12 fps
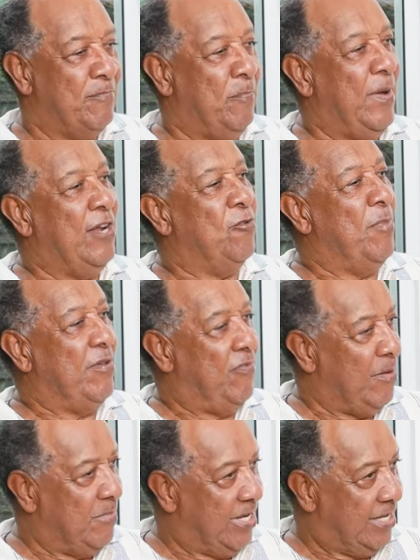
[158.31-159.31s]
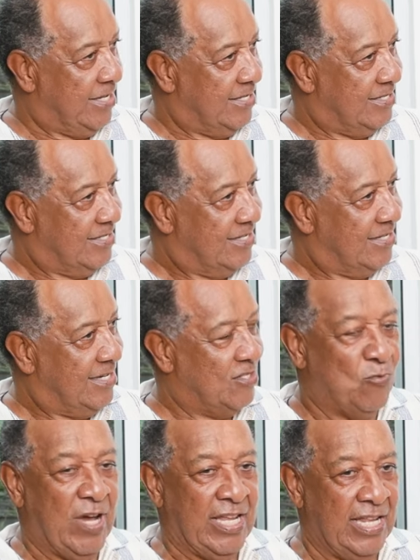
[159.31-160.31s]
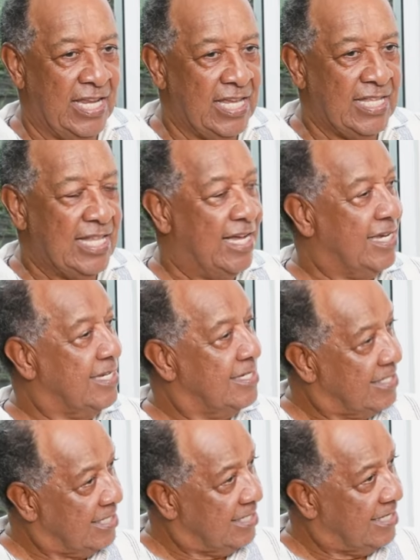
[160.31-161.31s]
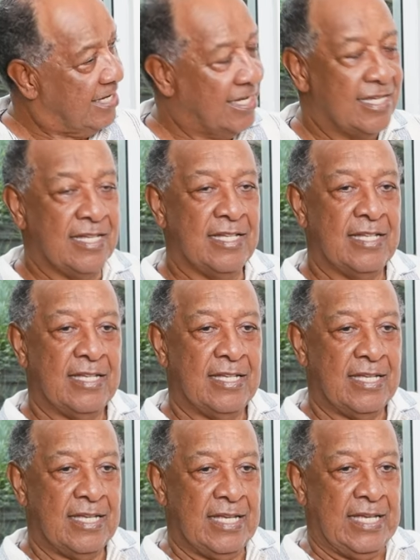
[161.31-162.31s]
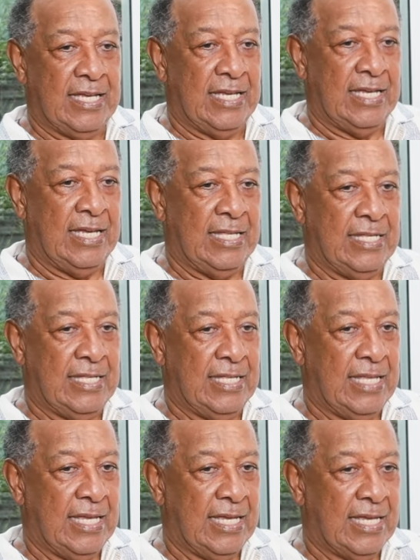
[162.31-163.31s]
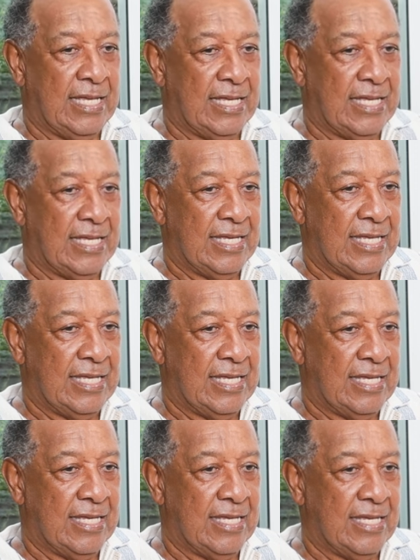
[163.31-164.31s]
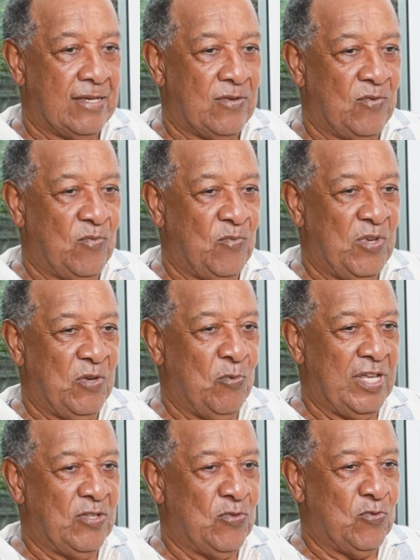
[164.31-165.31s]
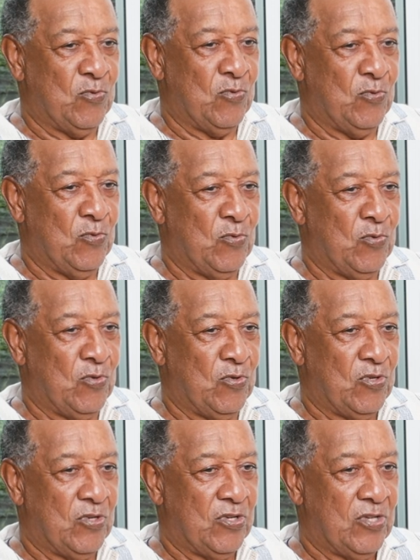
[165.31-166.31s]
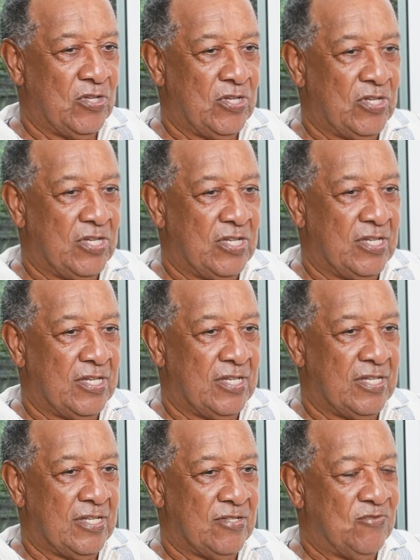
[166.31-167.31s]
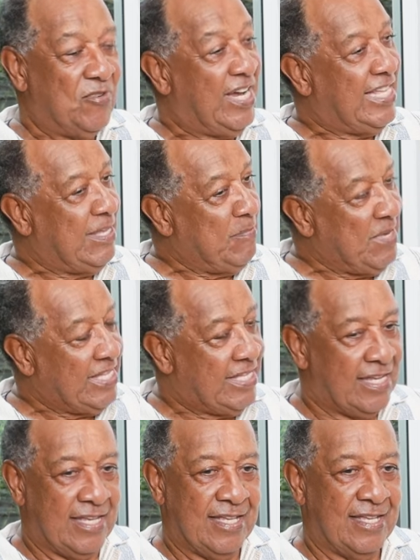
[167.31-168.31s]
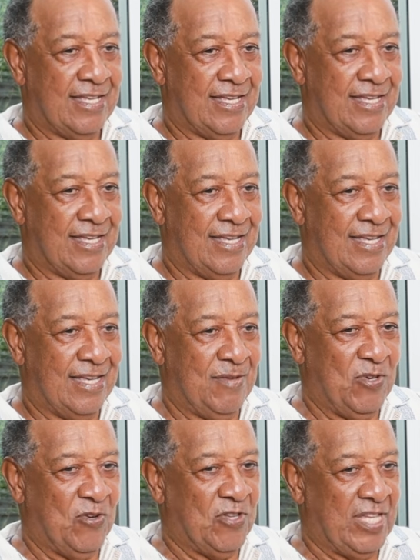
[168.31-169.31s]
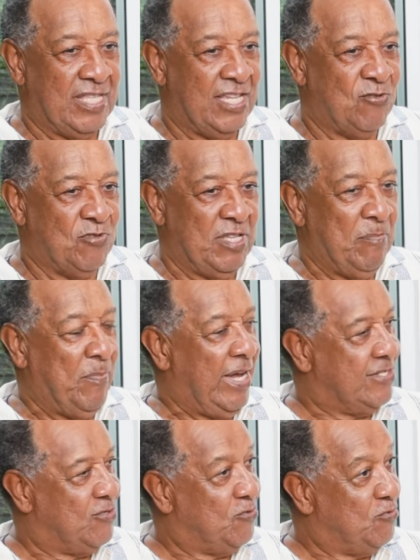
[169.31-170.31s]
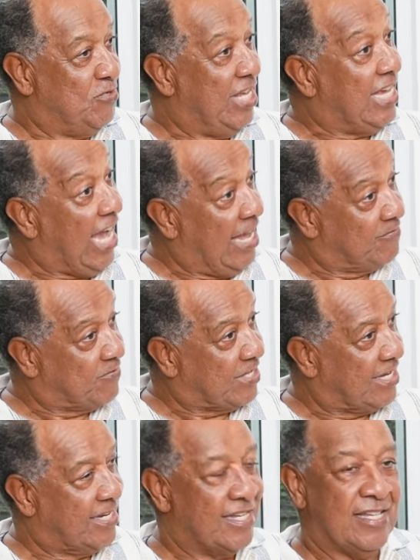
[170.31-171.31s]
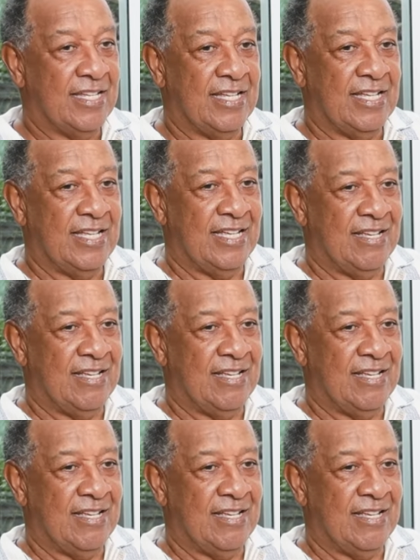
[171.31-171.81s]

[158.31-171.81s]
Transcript: a part of my family. His wife Nina, his children. Okay. And then we went to to have a meeting uh, because I need to depart today after. Yeah.